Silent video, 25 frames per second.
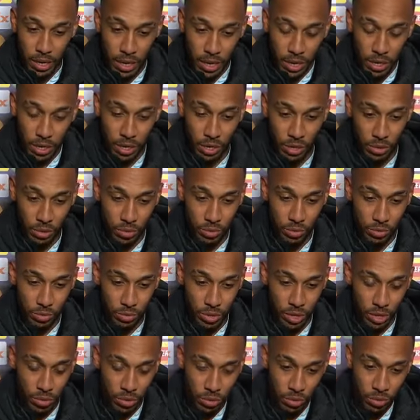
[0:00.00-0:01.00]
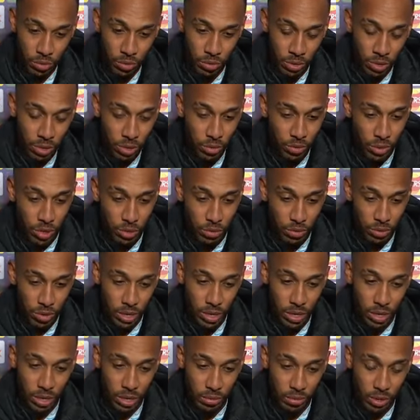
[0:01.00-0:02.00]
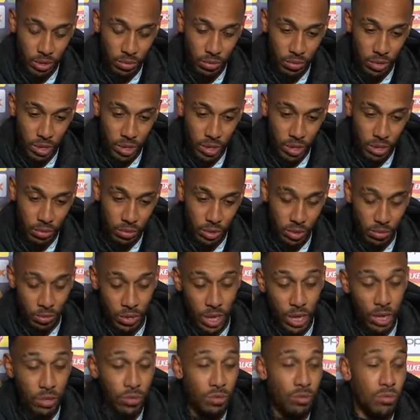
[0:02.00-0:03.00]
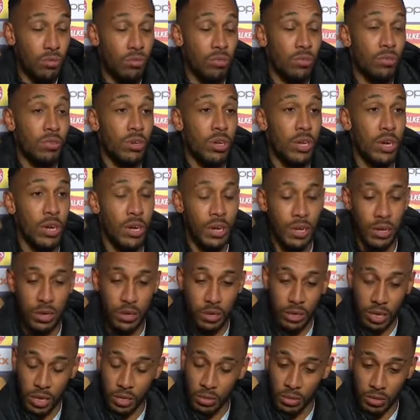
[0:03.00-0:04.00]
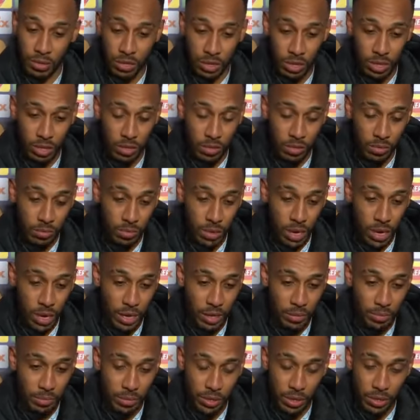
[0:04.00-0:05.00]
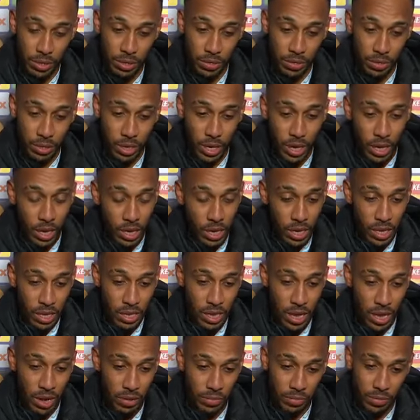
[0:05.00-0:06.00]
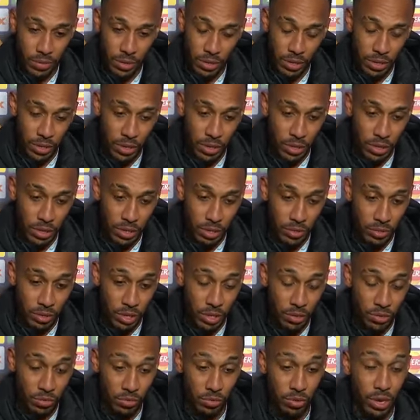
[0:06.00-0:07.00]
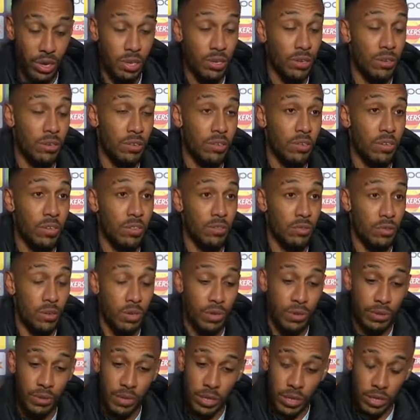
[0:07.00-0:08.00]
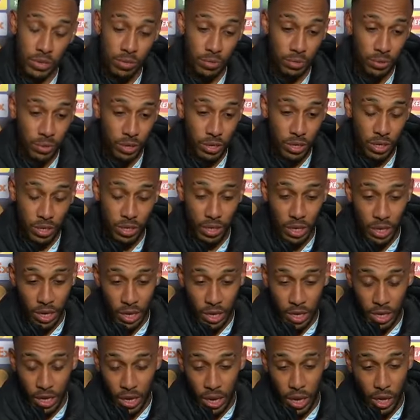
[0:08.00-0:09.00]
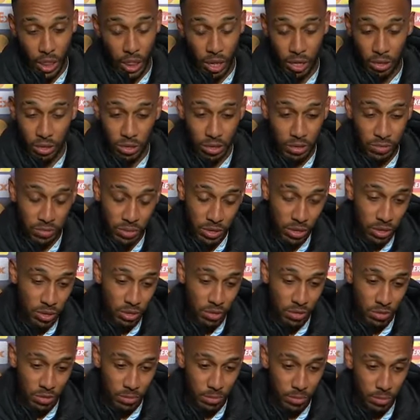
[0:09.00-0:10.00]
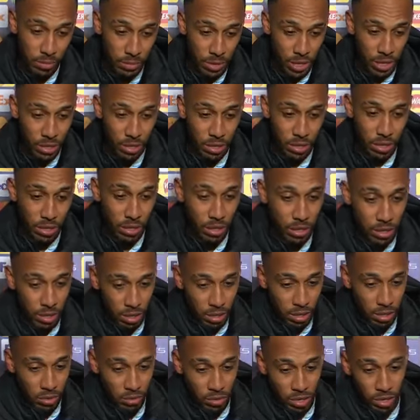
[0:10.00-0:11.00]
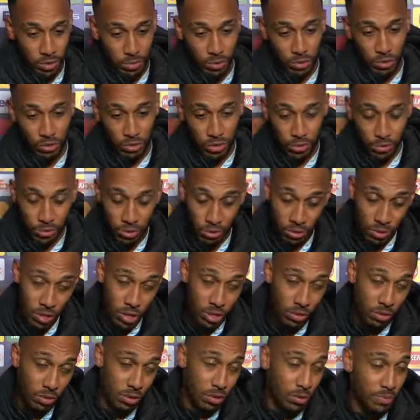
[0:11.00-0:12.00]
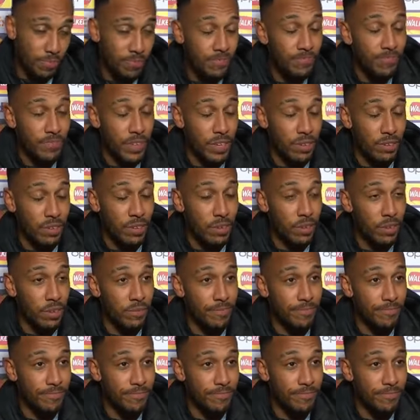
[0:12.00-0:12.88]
We knew what we had to do against Milan, because they have great strikers as well, and I think the defenders made an incredible job today, so that's good.